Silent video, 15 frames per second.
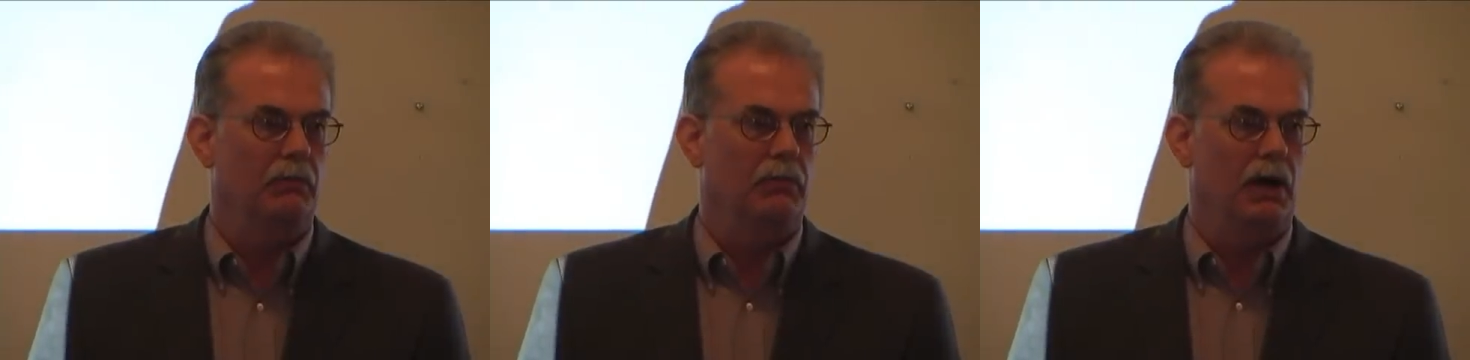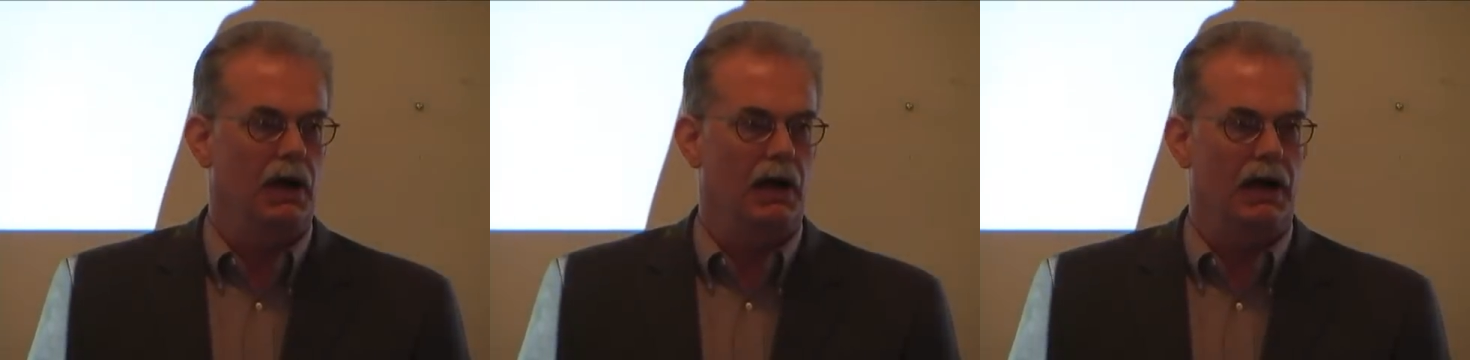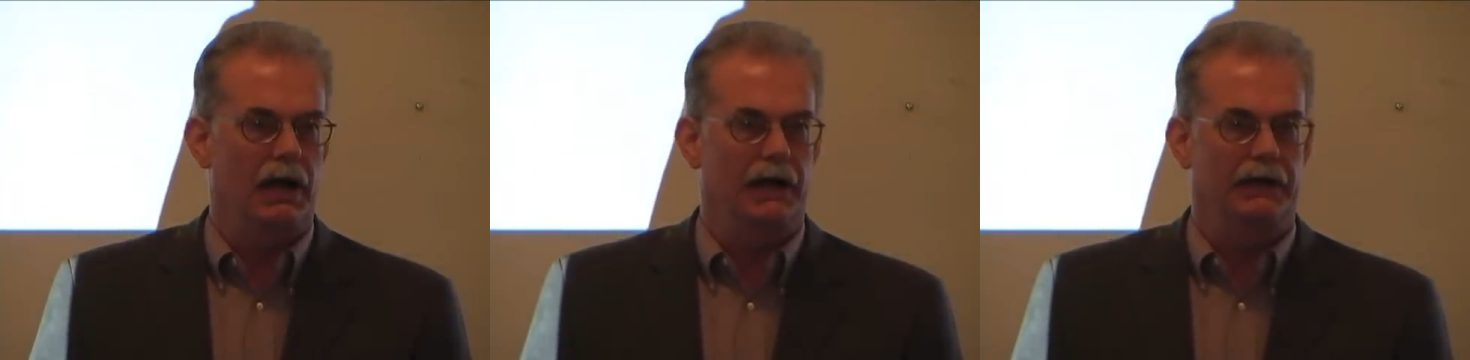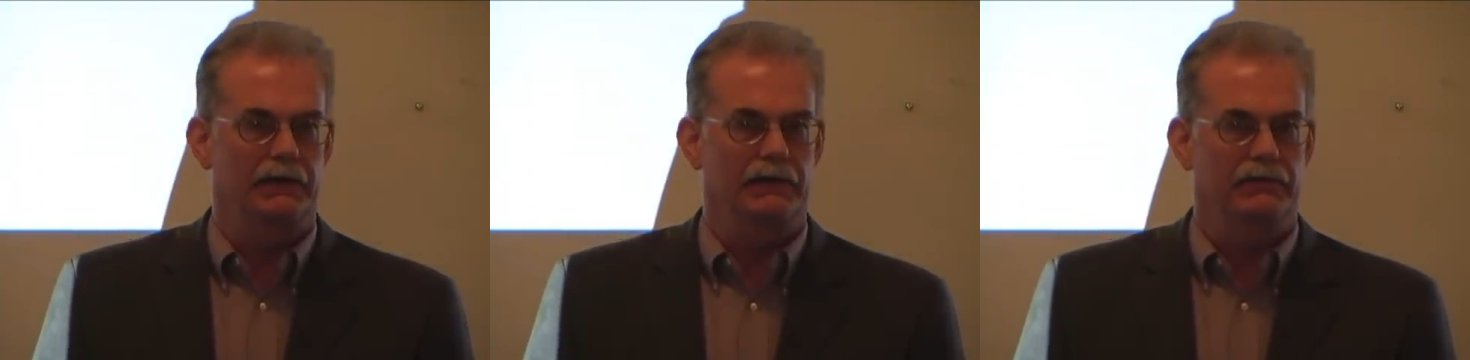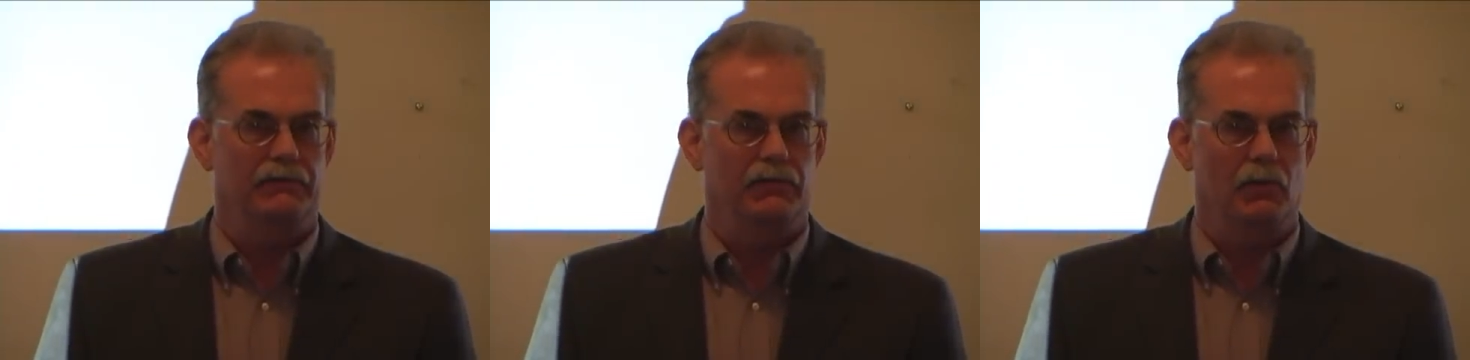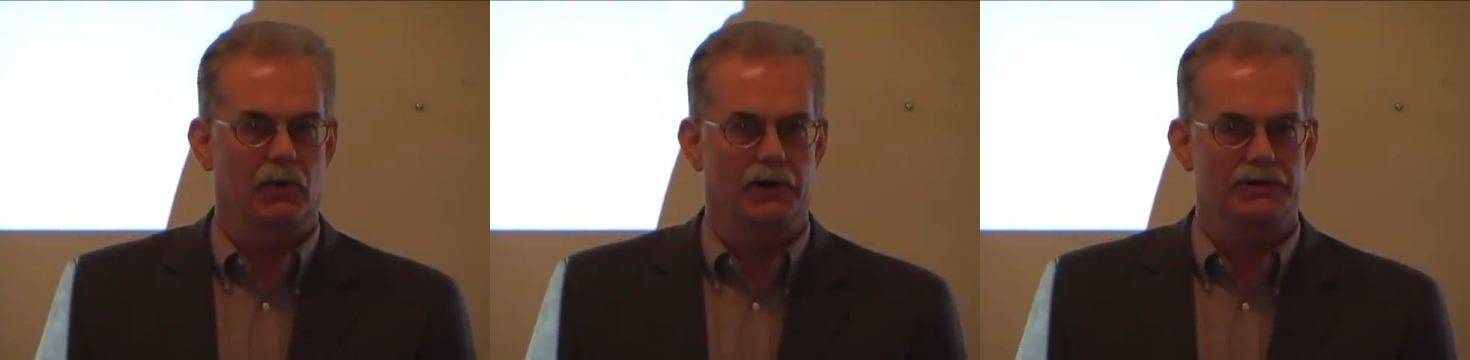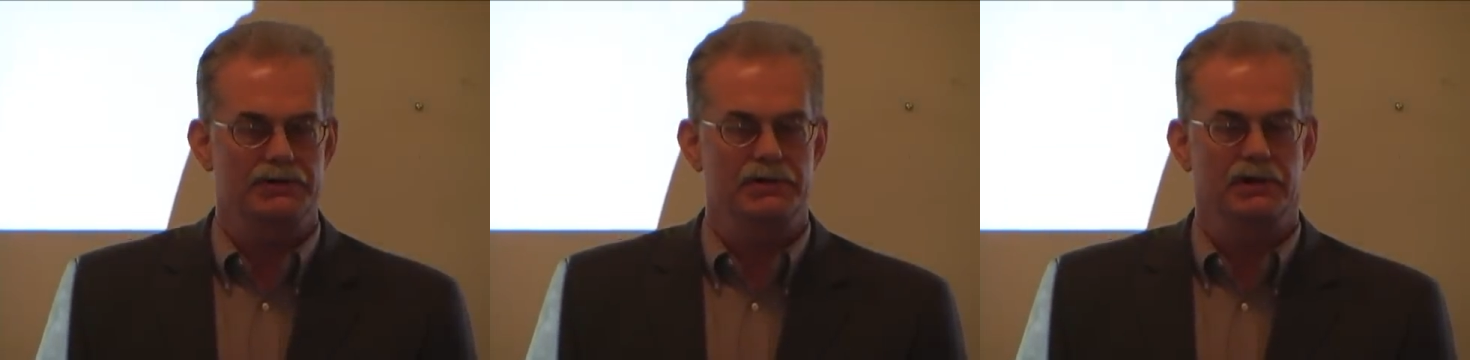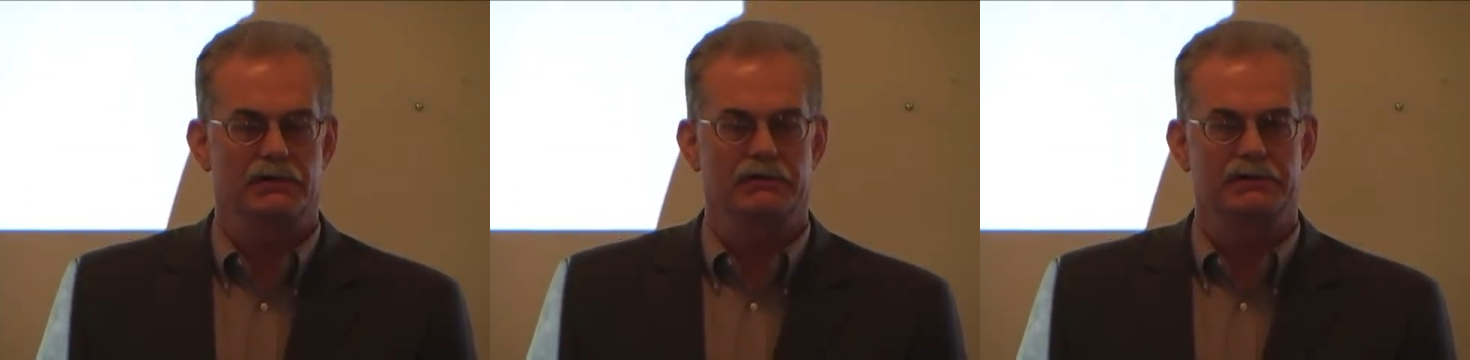by the Forest
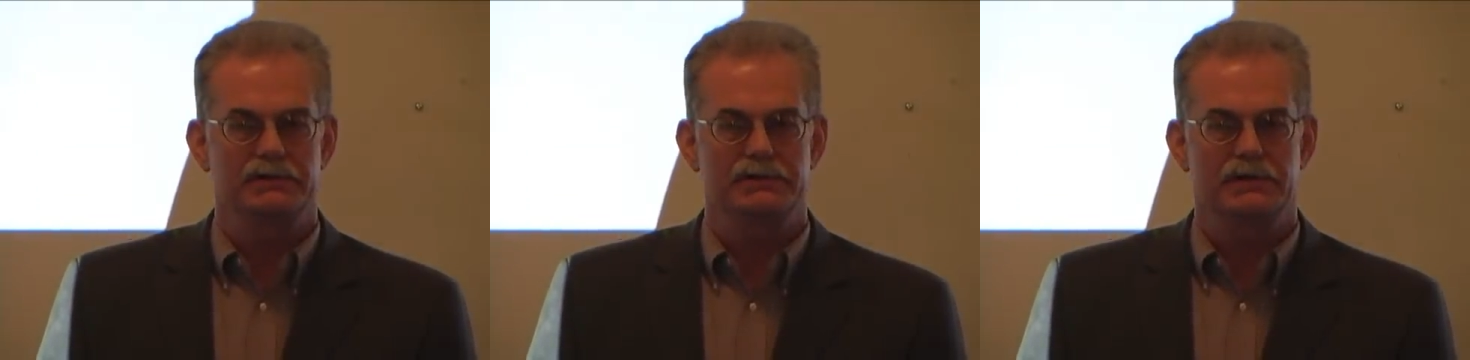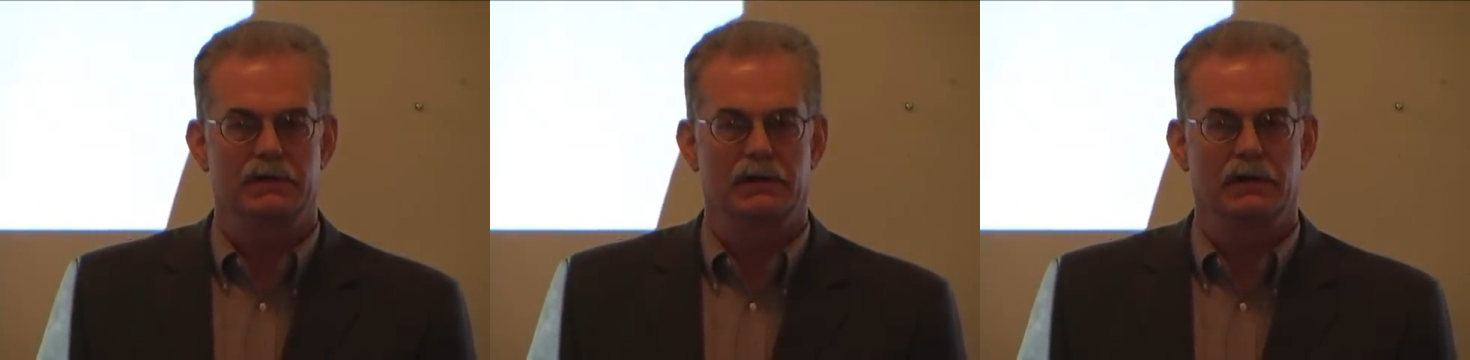Service,